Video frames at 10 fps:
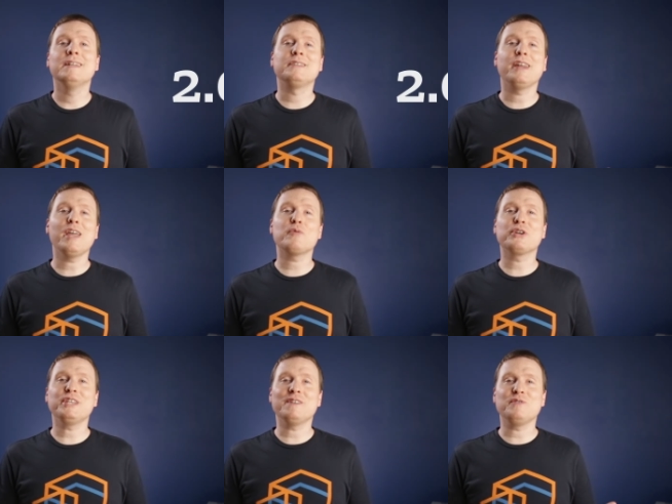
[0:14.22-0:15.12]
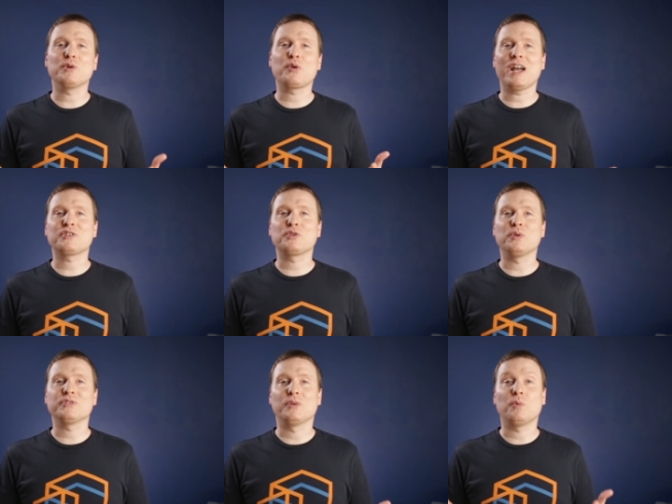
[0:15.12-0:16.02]
Today, we're going to give you a crash
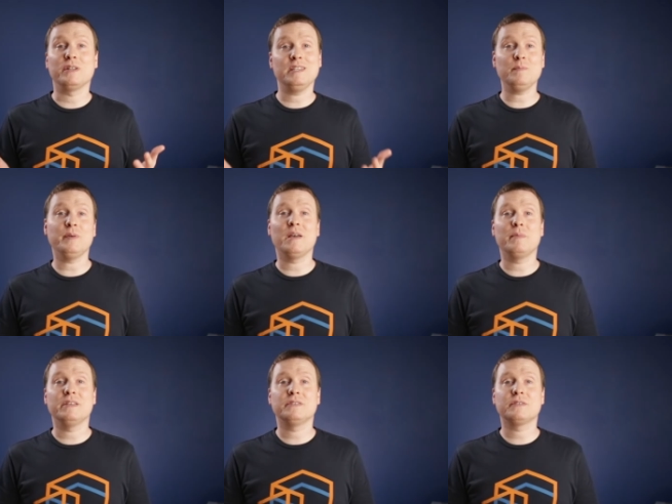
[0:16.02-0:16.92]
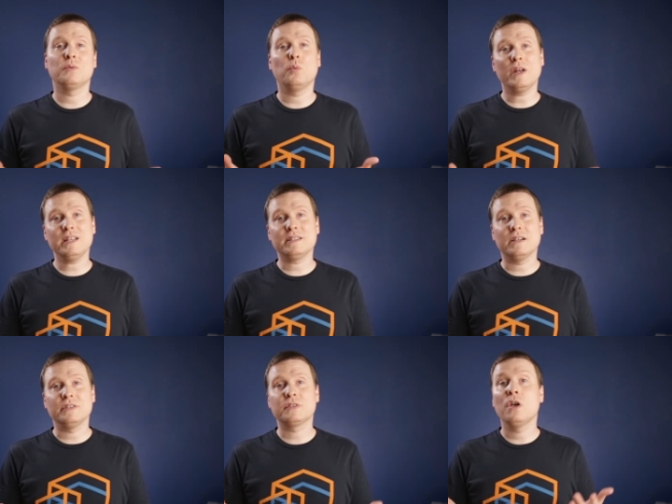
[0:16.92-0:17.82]
course on what TPM is, what it
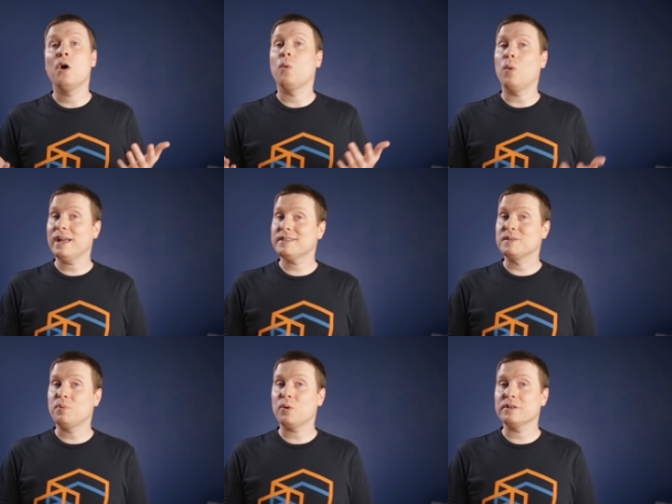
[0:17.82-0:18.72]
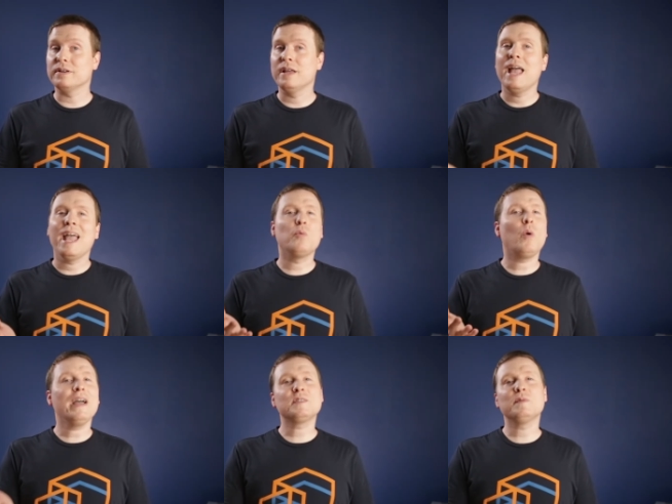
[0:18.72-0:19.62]
does, why it's important, and
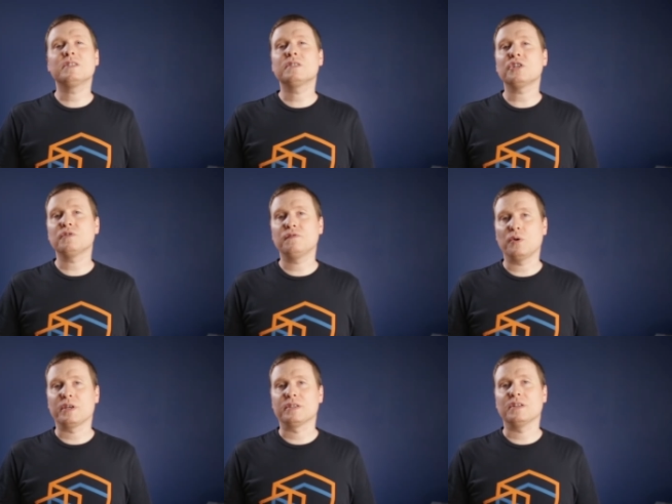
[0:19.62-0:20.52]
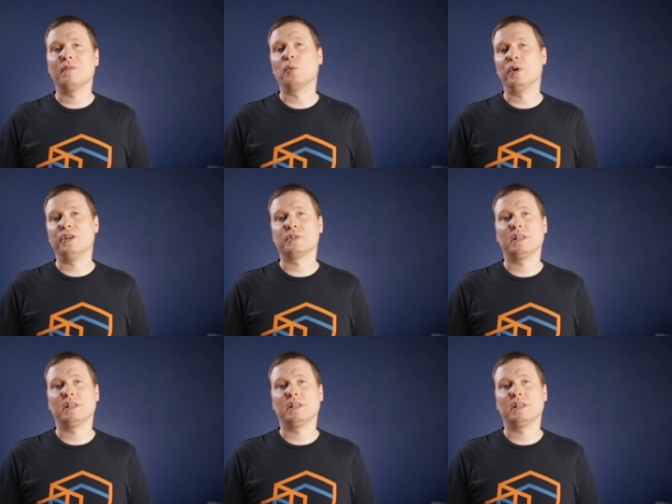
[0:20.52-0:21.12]
why it's been such a focus of the Windows